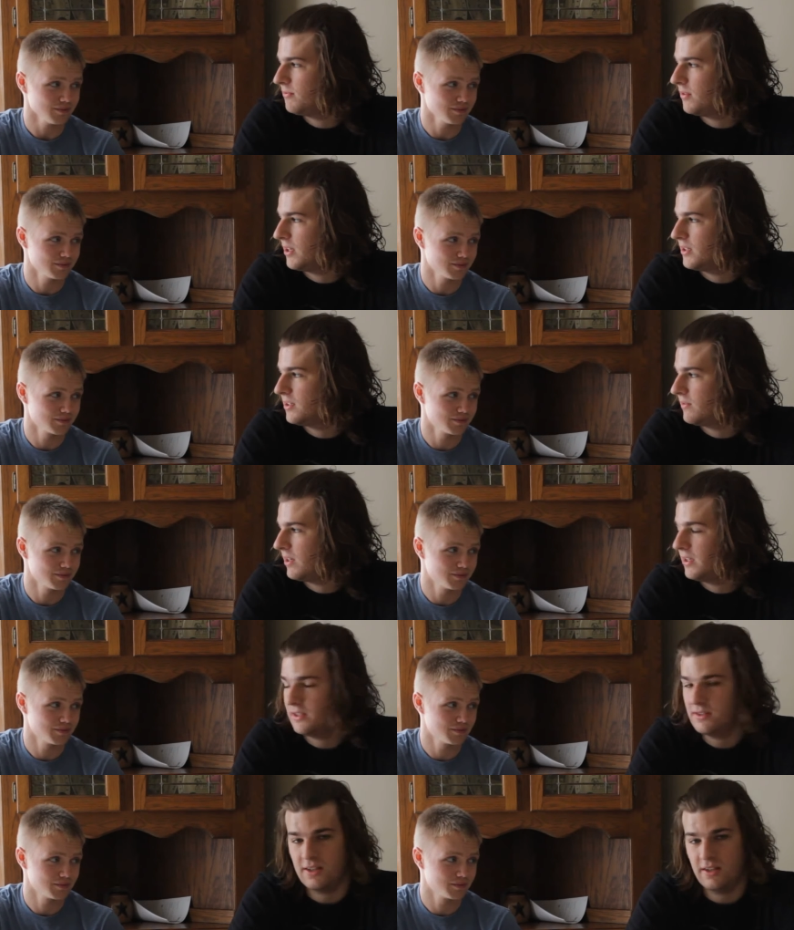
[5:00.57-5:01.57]
Speaker 1: against the
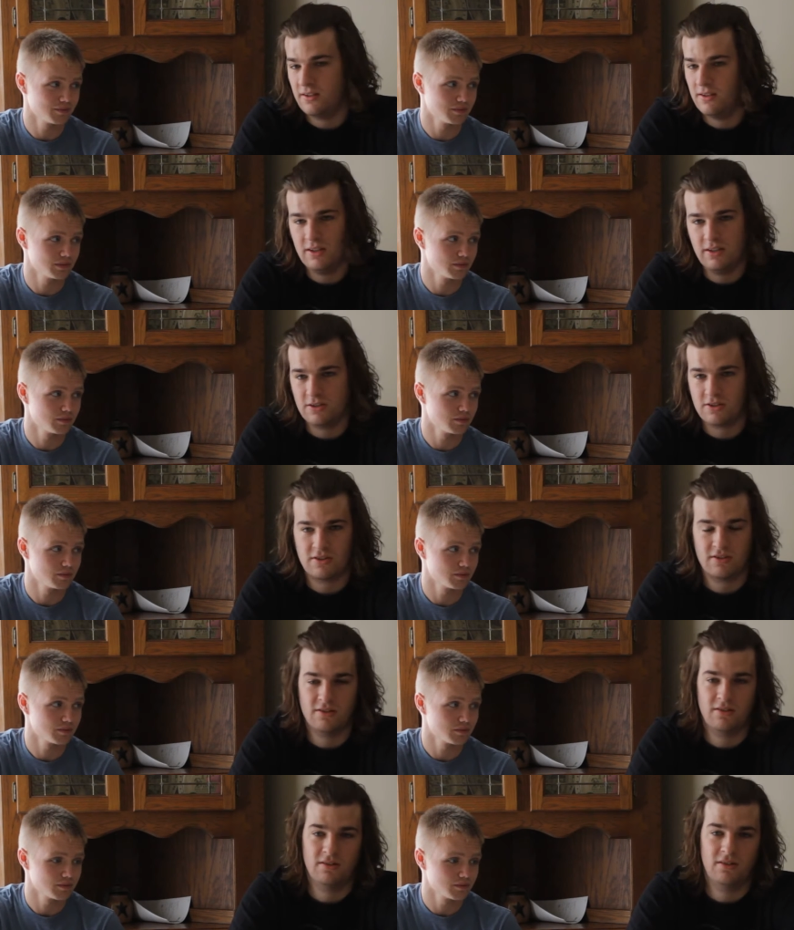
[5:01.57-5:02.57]
Vikings. They they
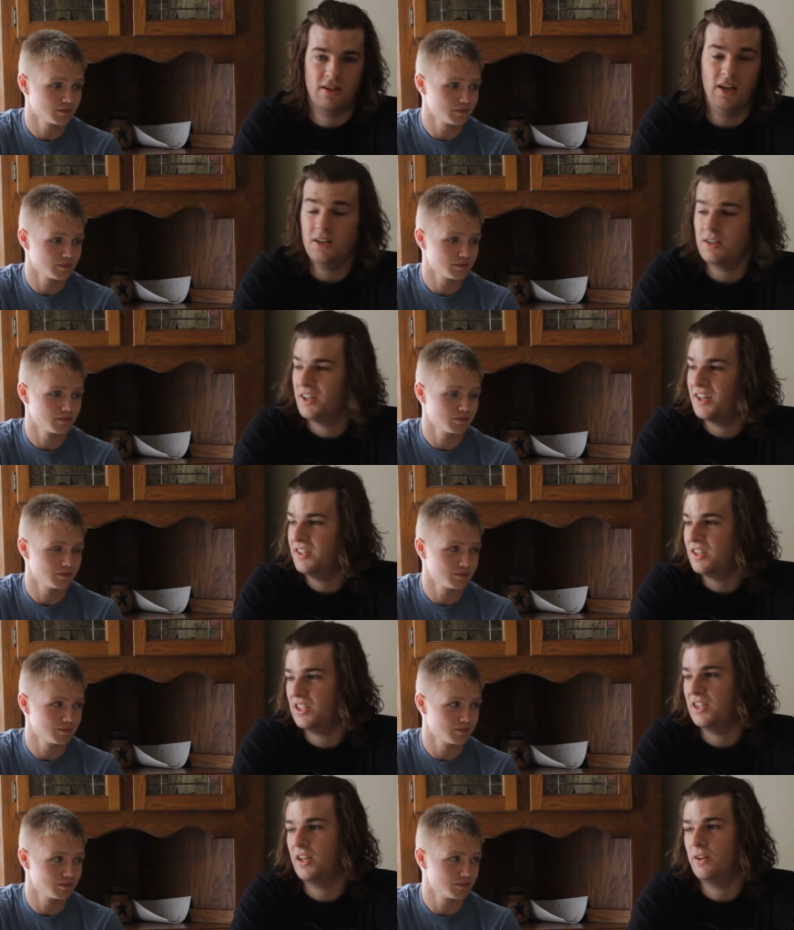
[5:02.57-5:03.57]
just they couldn't get
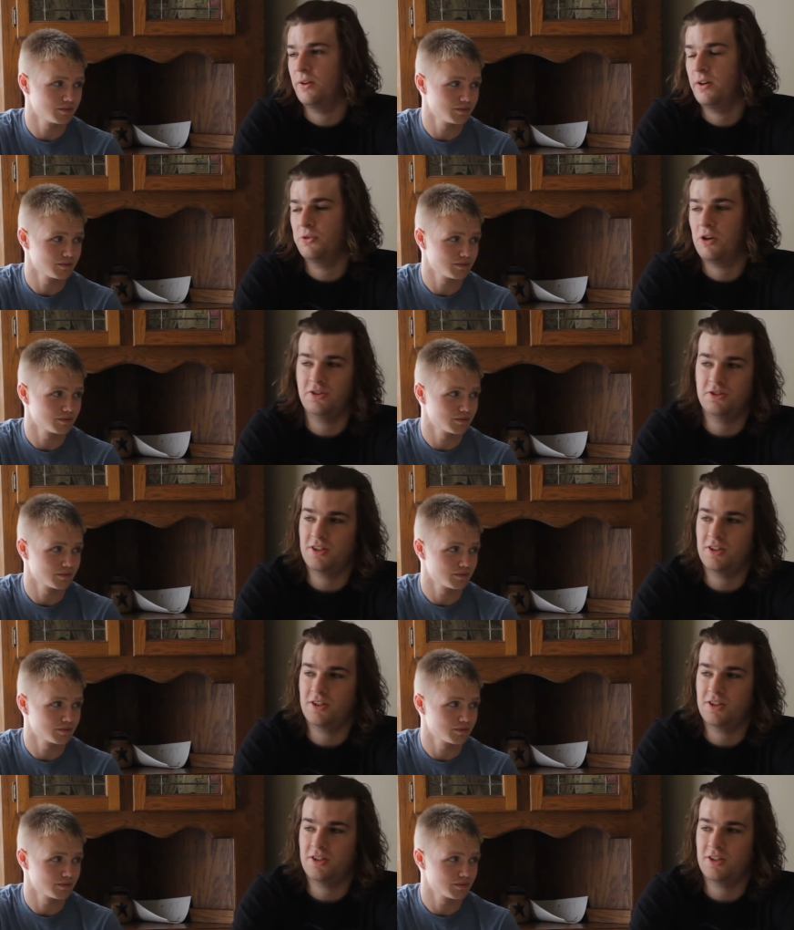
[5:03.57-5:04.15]
anything together. Aaron Rodgers